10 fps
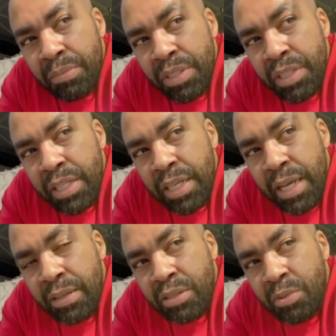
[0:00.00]
each other
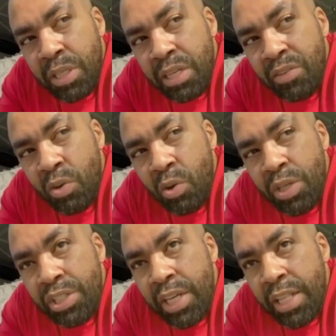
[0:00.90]
accountable and never
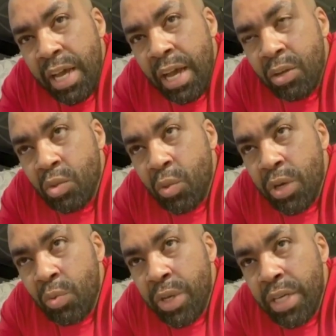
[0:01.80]
call each other out
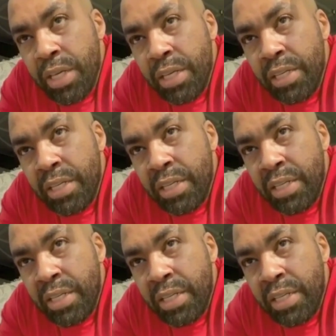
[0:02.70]
when we